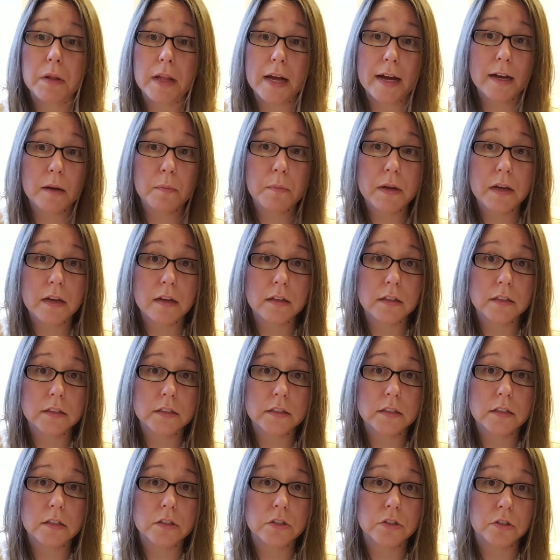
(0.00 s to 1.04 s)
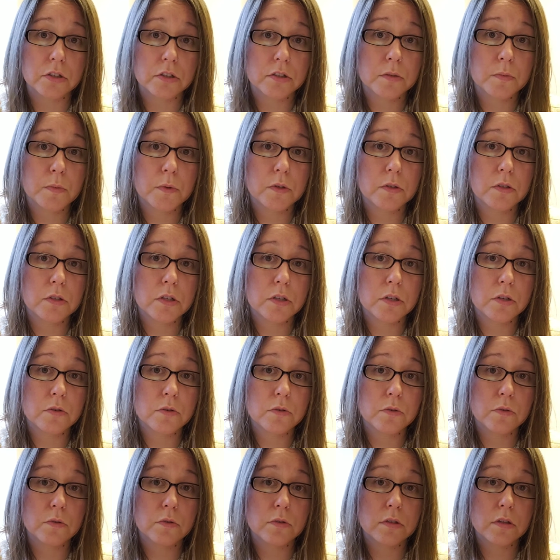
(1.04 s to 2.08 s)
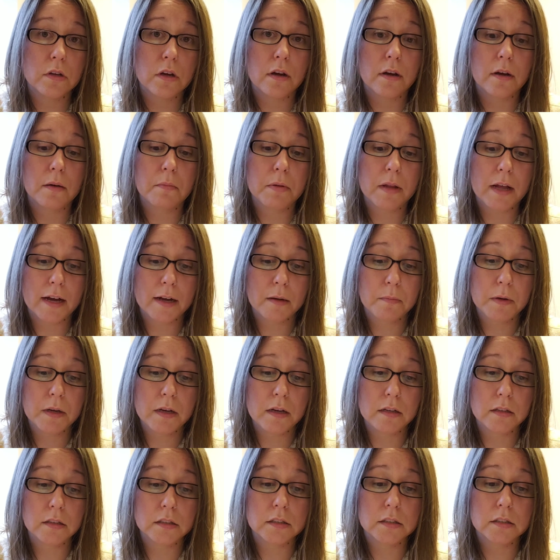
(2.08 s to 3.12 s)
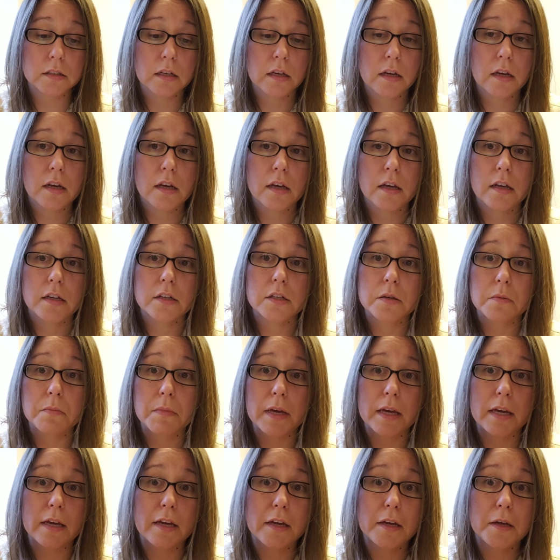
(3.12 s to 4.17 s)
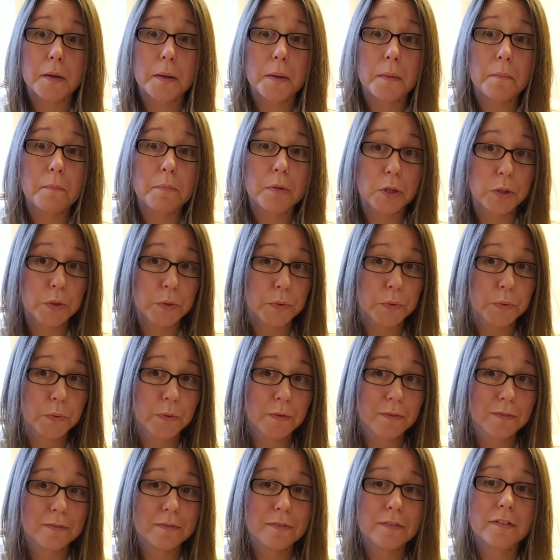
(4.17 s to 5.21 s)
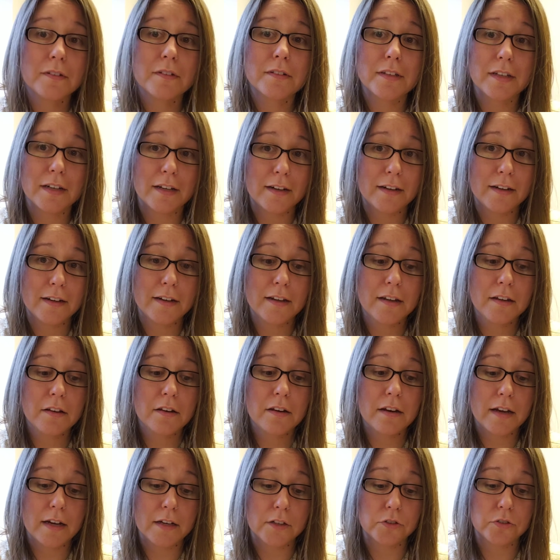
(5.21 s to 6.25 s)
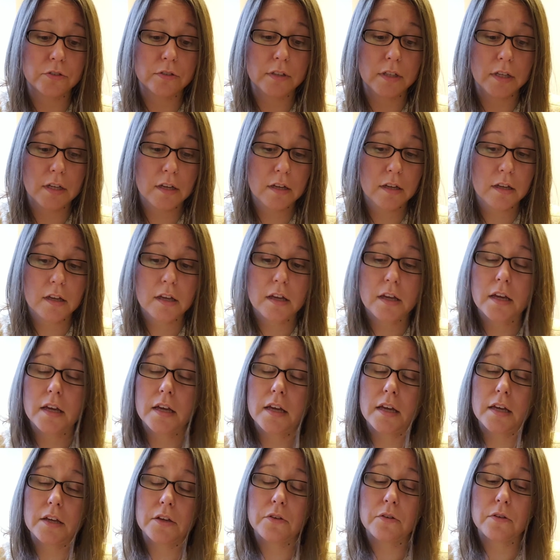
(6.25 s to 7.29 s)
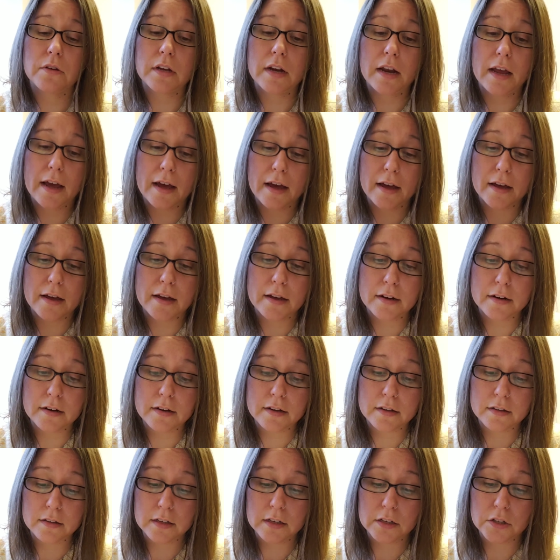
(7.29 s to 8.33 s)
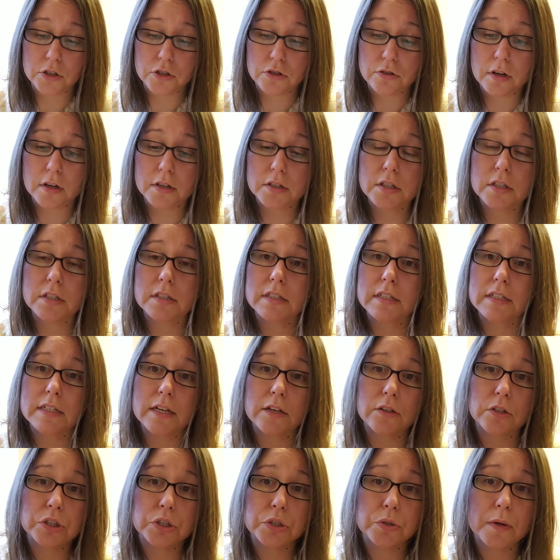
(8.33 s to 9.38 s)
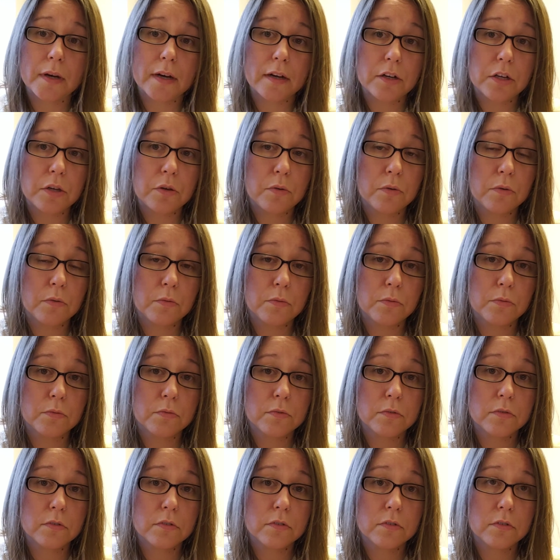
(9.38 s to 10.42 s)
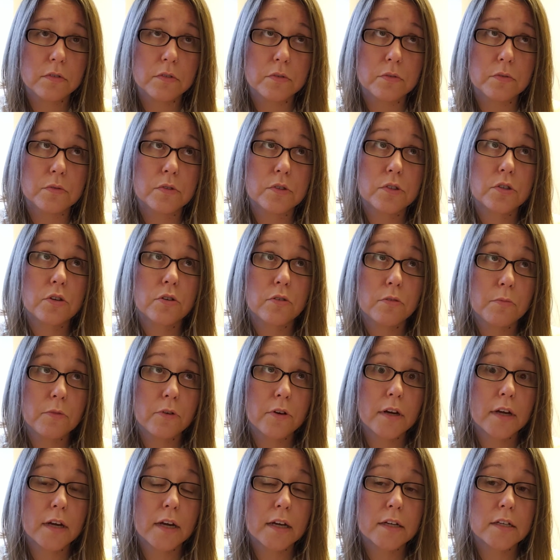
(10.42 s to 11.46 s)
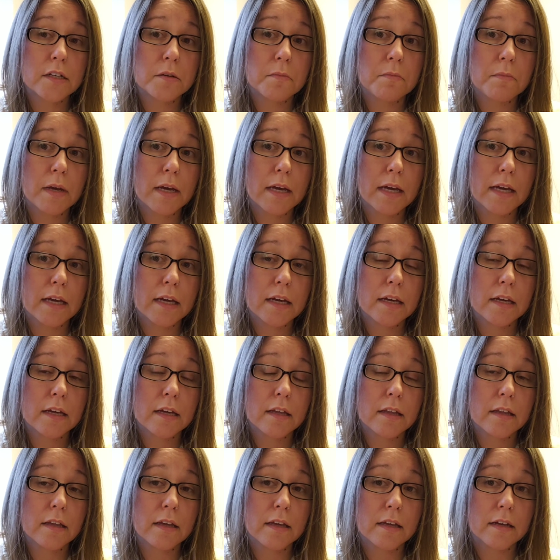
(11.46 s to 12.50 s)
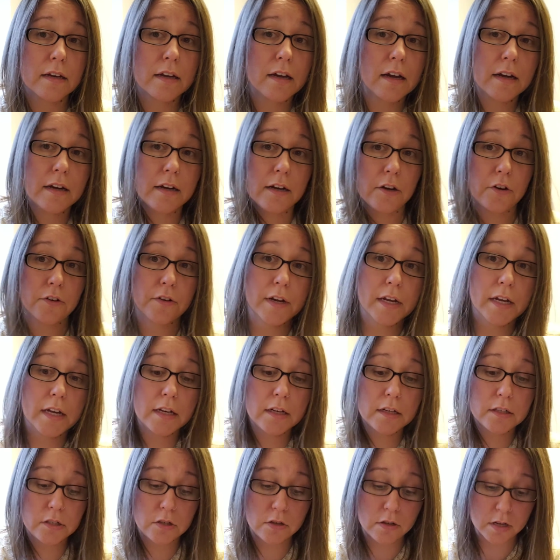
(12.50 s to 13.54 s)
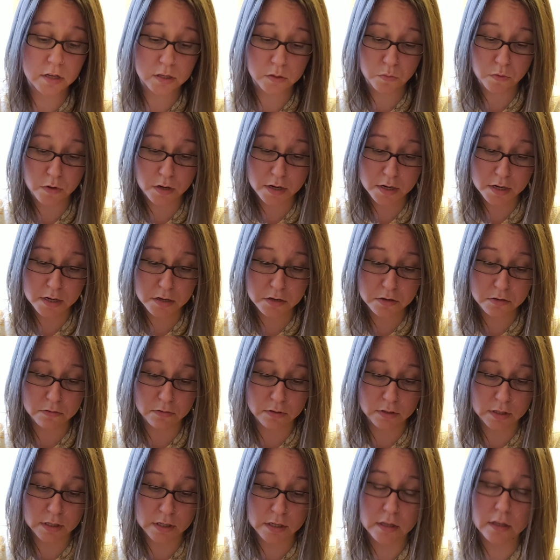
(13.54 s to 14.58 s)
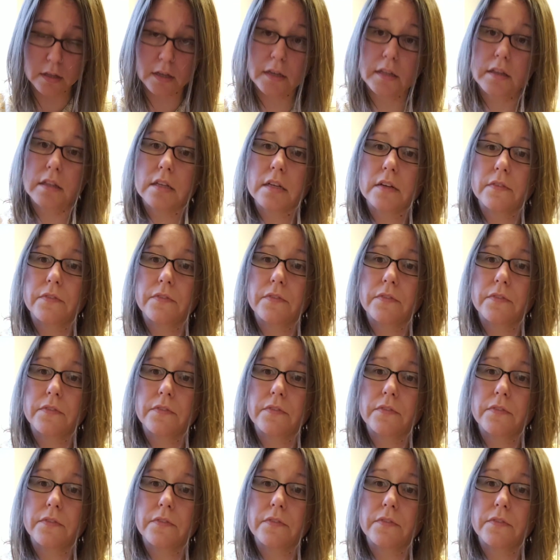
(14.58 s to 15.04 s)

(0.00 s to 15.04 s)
black beans because you're supposed to use uh, black beans to make blue dye naturally. You can add in the instructions, it tells you how to use turmeric to make it kind of green. So that's why you see like the